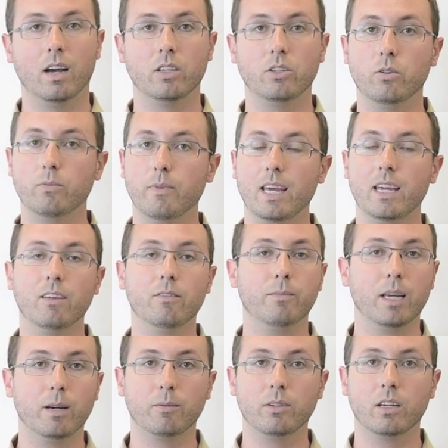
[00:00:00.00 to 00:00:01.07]
You may even
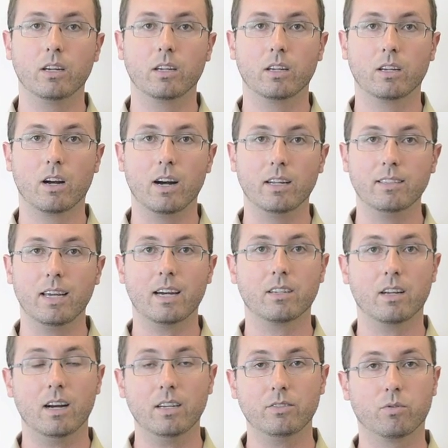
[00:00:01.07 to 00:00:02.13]
be able to
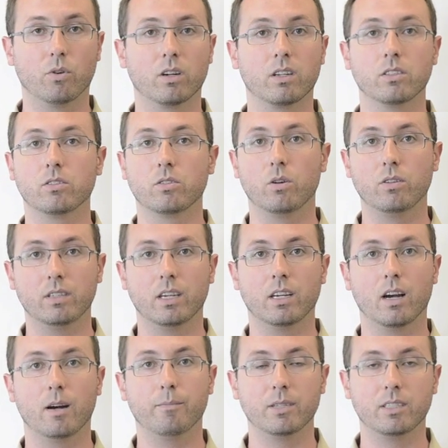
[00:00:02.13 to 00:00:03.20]
contact us for
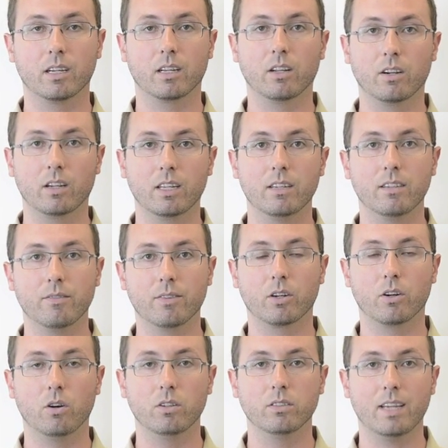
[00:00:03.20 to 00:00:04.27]
consulting on particularly
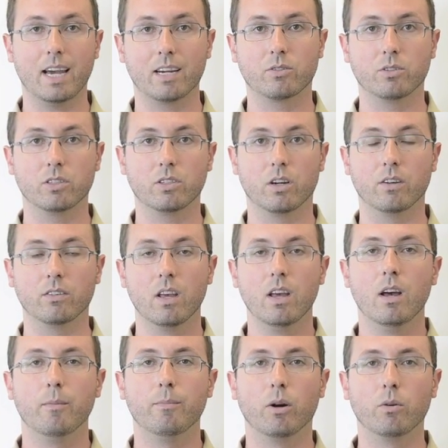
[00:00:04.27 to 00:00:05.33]
difficult tax returns.
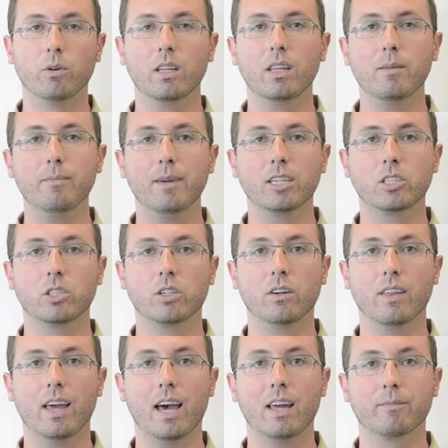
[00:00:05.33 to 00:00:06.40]
But really make sure
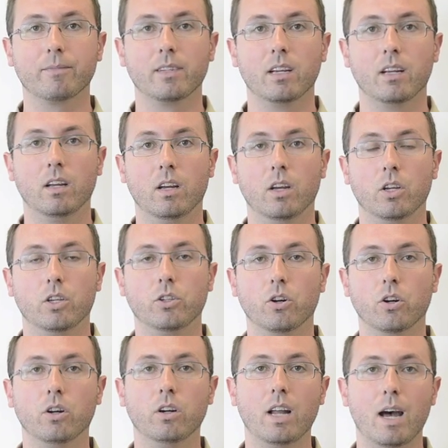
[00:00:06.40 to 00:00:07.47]
that
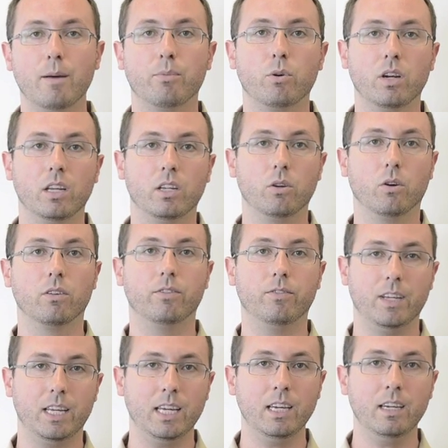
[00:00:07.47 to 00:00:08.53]
you're not putting your
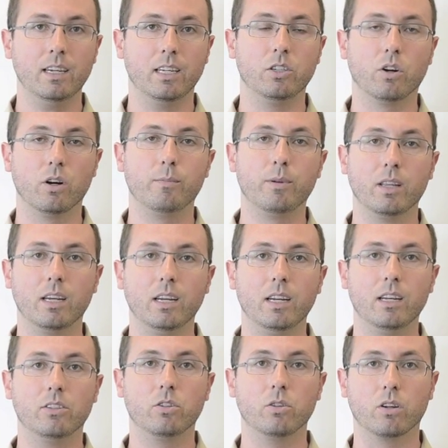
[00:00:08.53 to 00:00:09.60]
fee and your
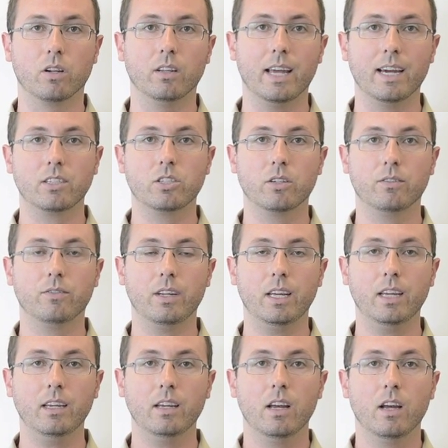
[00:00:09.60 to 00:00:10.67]
ability to collect your
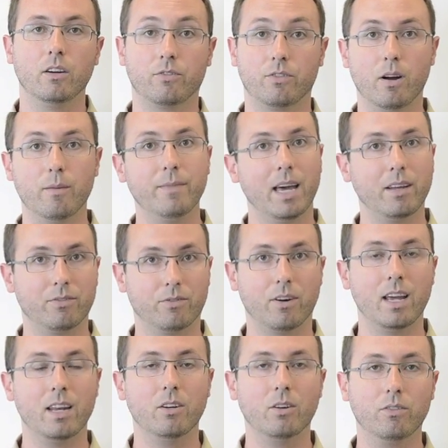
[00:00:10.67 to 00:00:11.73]
fee from that
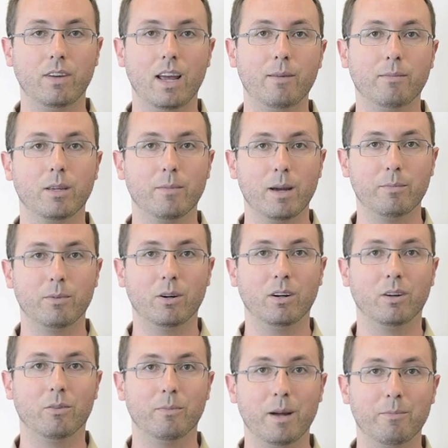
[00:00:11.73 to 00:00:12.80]
friend or family member,
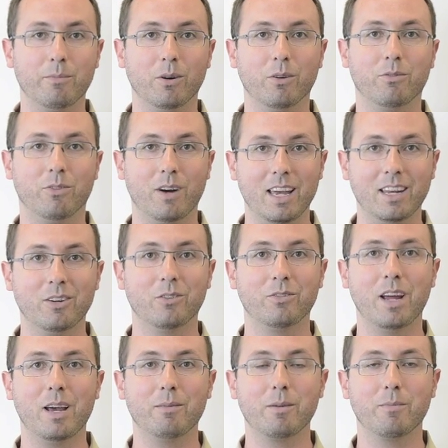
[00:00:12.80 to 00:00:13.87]
and remember, friend or
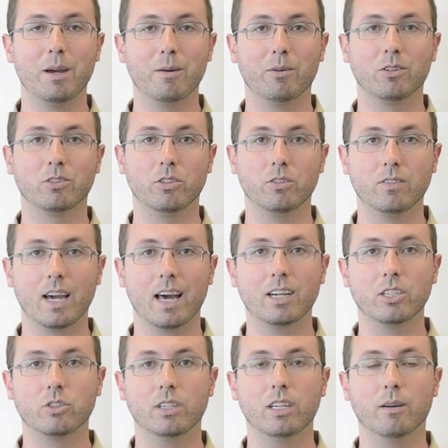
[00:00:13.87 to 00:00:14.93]
family member, so you've got
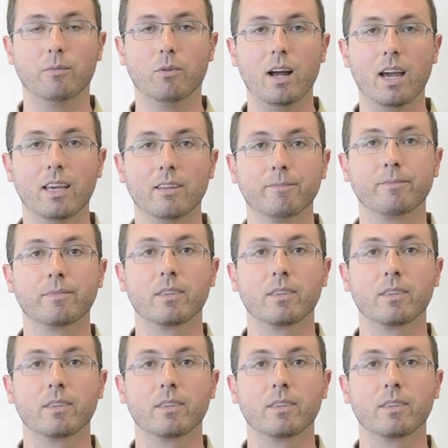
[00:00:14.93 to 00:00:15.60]
to treat them right.